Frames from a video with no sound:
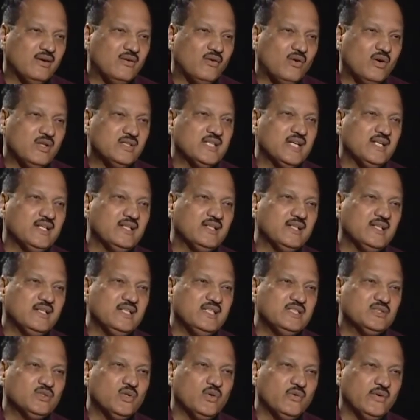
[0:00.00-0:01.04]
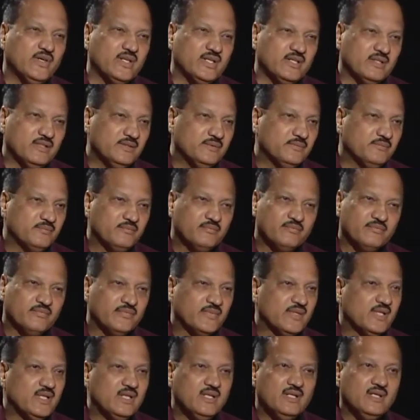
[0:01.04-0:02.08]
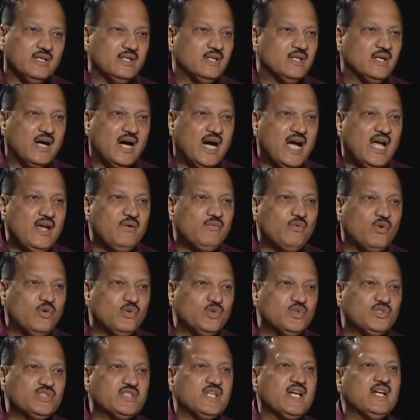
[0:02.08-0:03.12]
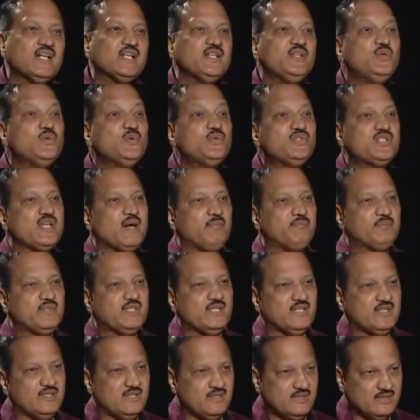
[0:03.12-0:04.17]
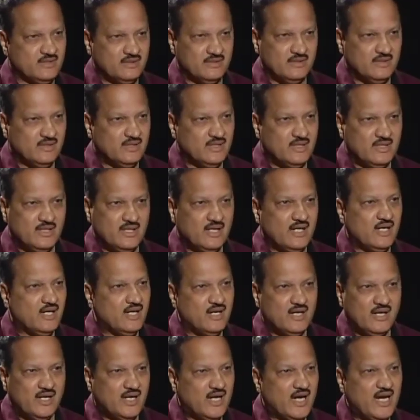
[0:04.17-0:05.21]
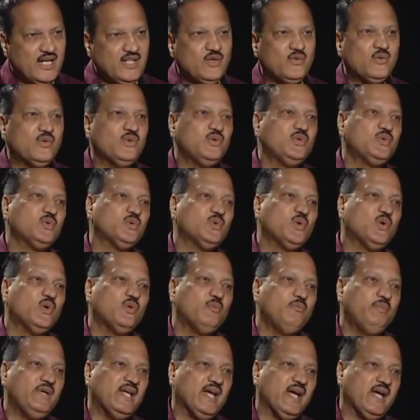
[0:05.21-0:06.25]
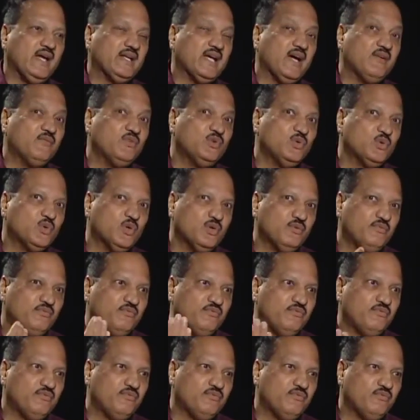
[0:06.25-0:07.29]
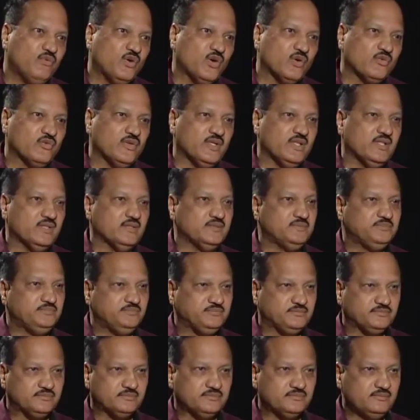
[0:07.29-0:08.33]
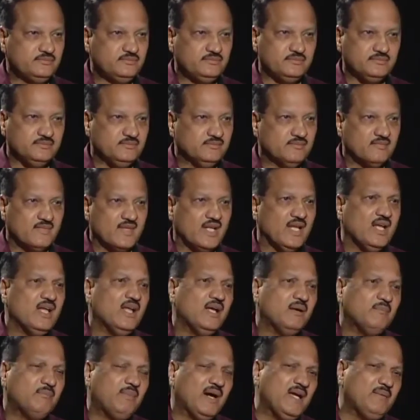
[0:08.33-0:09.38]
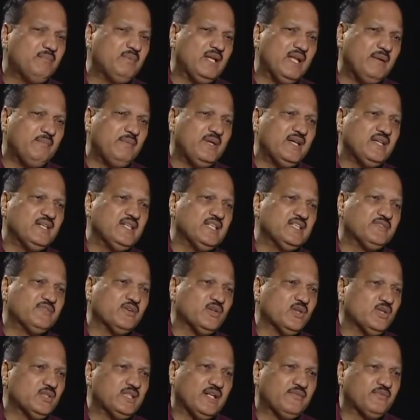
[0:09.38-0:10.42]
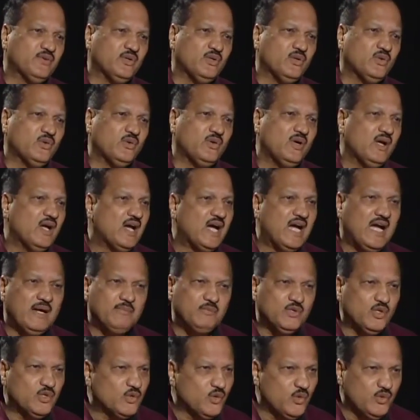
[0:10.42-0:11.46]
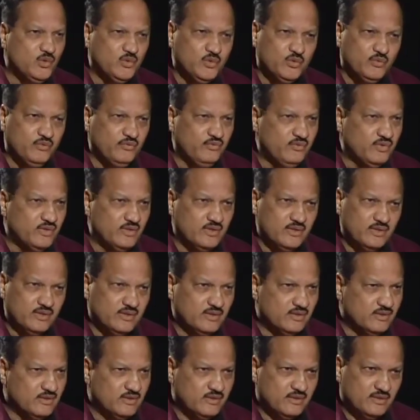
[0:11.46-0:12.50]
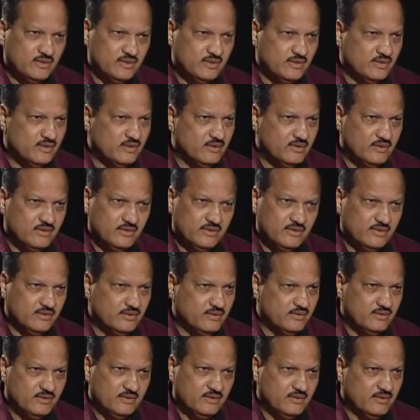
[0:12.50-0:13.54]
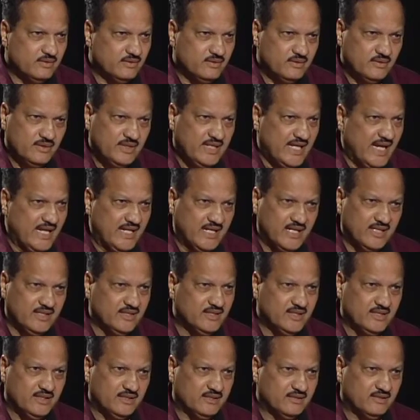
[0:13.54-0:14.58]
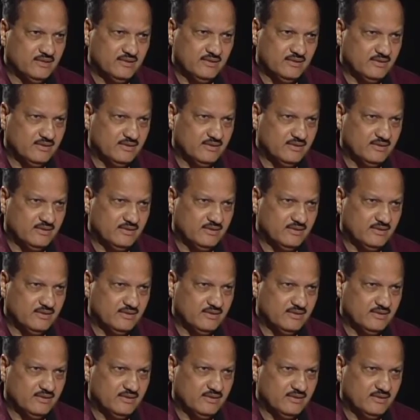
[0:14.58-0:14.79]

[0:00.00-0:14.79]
all said and done is over. I want to start a new chapter. I don't want to go behind. I want to go forward. By blaming this fellow, that fellow, I am not going to gain anything.